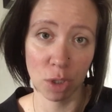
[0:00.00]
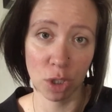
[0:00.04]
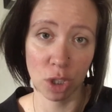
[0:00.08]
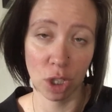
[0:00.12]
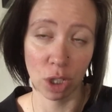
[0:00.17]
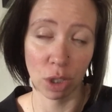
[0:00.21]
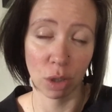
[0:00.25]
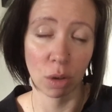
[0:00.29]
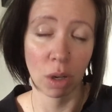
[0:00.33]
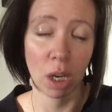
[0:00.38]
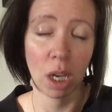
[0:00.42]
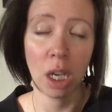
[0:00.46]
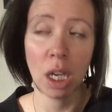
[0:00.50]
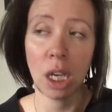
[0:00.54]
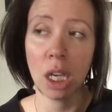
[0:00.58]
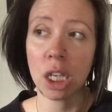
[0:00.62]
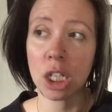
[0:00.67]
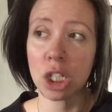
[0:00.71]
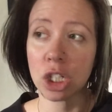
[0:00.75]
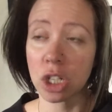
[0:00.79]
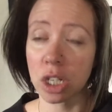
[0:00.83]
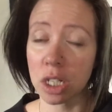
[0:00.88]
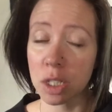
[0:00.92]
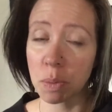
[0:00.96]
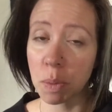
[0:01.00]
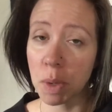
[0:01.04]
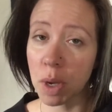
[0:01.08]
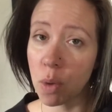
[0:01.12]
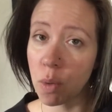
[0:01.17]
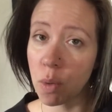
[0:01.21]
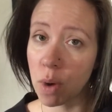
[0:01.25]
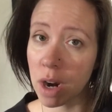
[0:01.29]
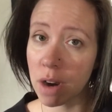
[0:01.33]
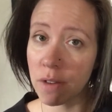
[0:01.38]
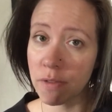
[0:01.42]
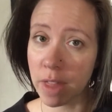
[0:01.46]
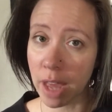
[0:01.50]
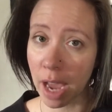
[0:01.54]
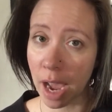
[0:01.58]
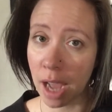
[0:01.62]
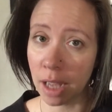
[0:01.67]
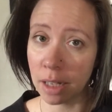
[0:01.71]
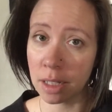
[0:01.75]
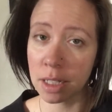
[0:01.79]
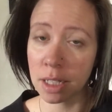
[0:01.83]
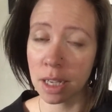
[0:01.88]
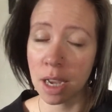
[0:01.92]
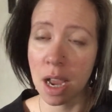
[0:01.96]
So just be aware of
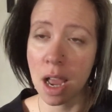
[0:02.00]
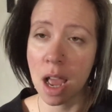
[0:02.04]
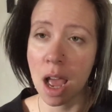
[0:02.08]
that.